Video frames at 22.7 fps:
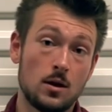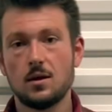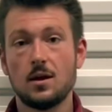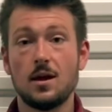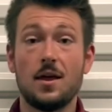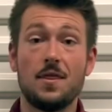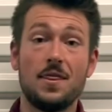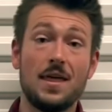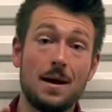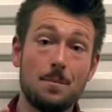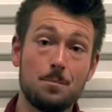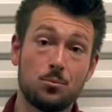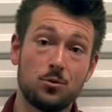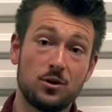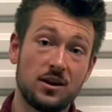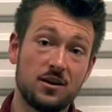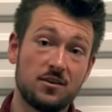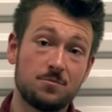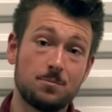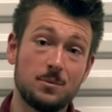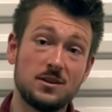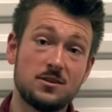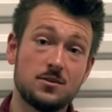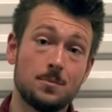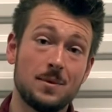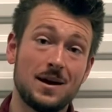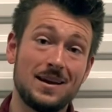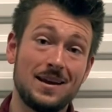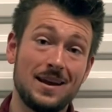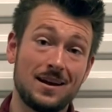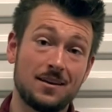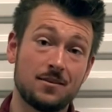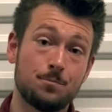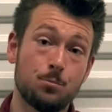And that brings me to my
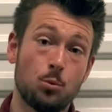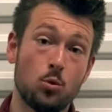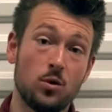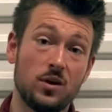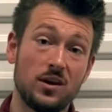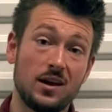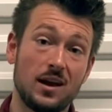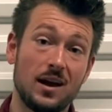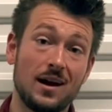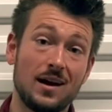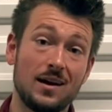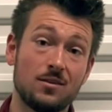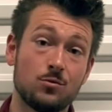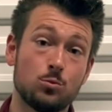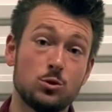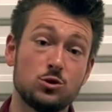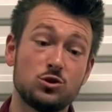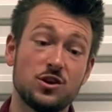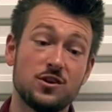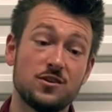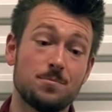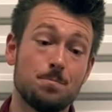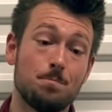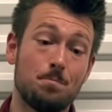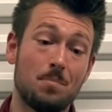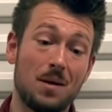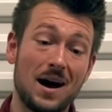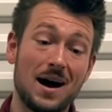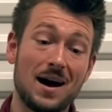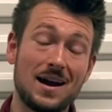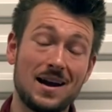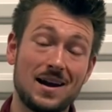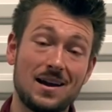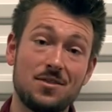next point, guys, which is
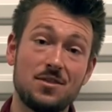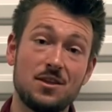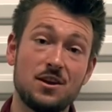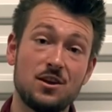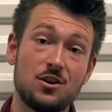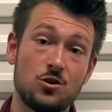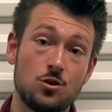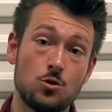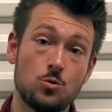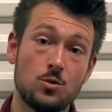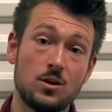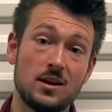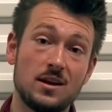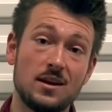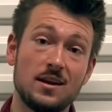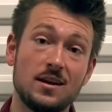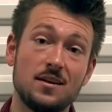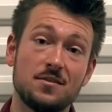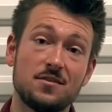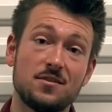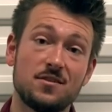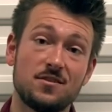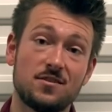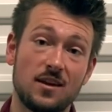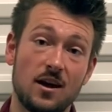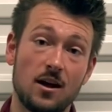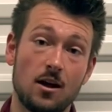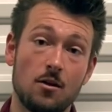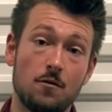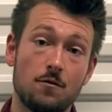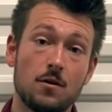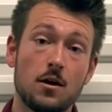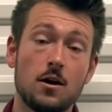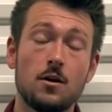buying the unit
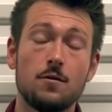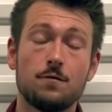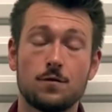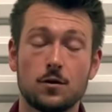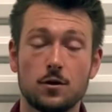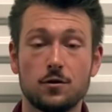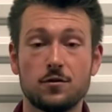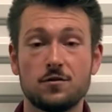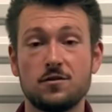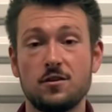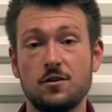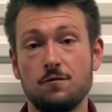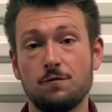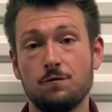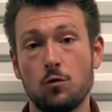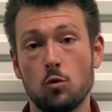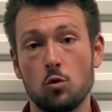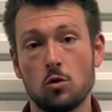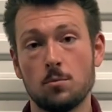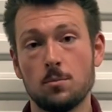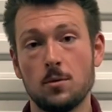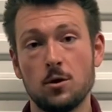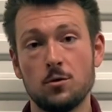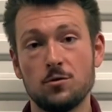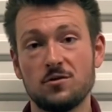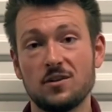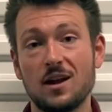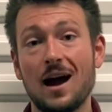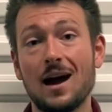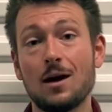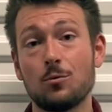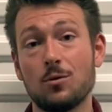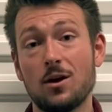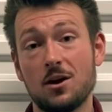itself. First and foremost,
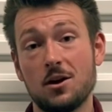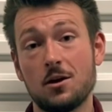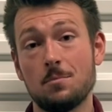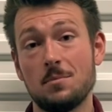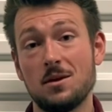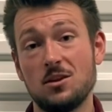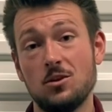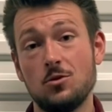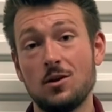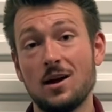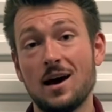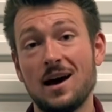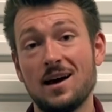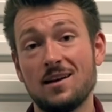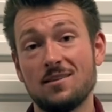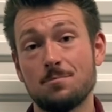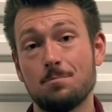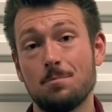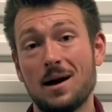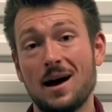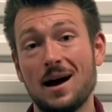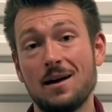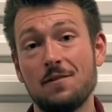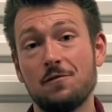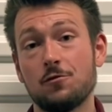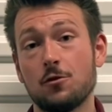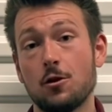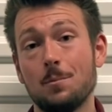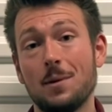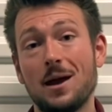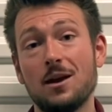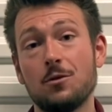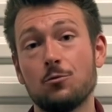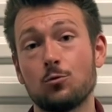I recommend you guys buy from
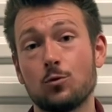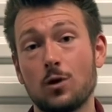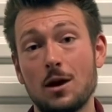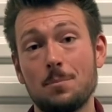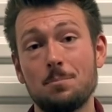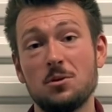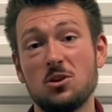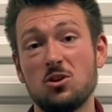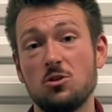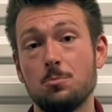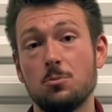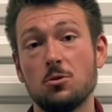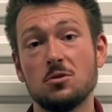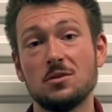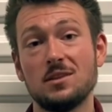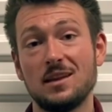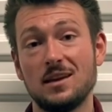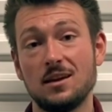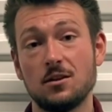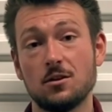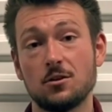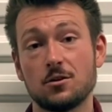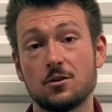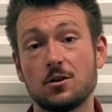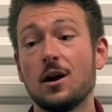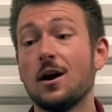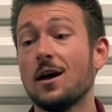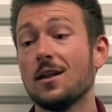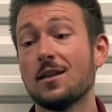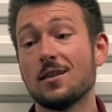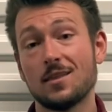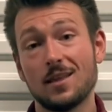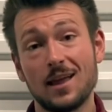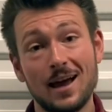a reputable dealer
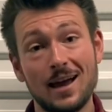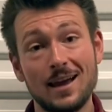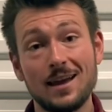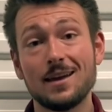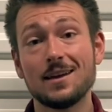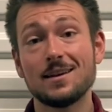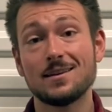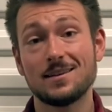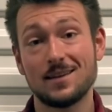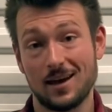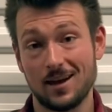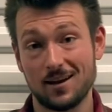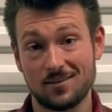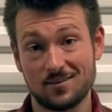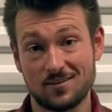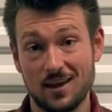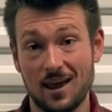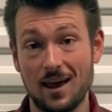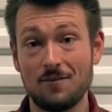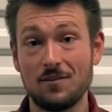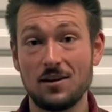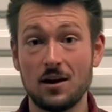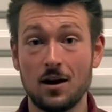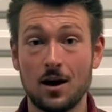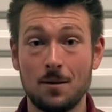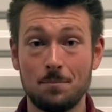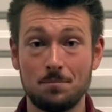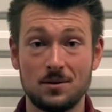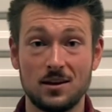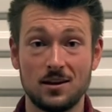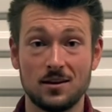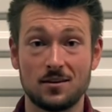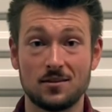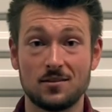like Tech Savvy
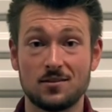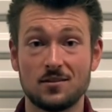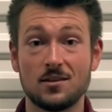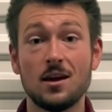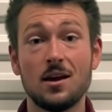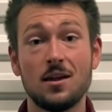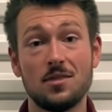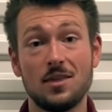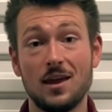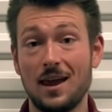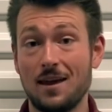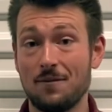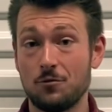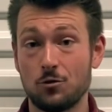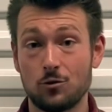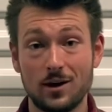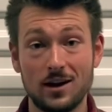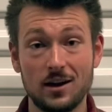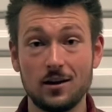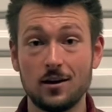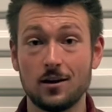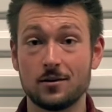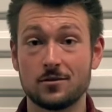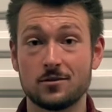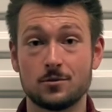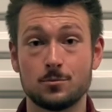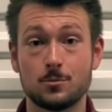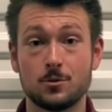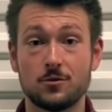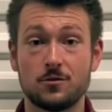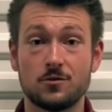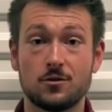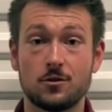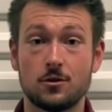Optics. They have great
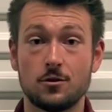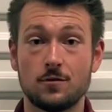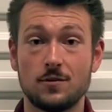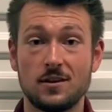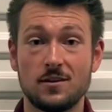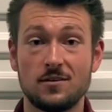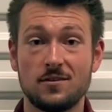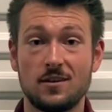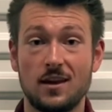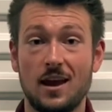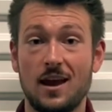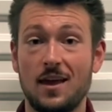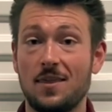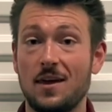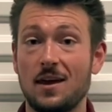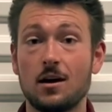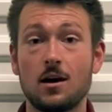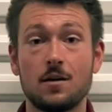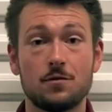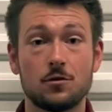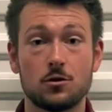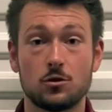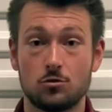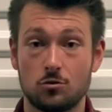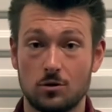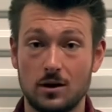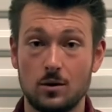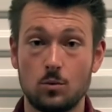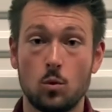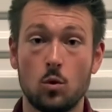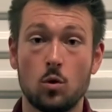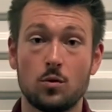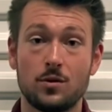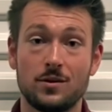customer service and they offer great
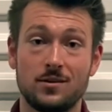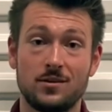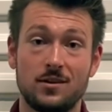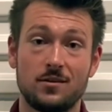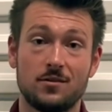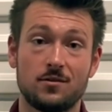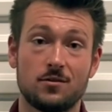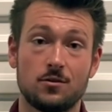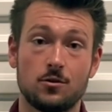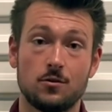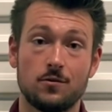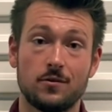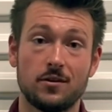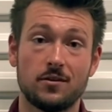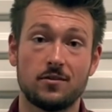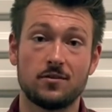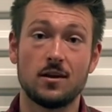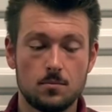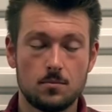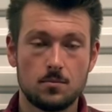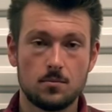warranty service.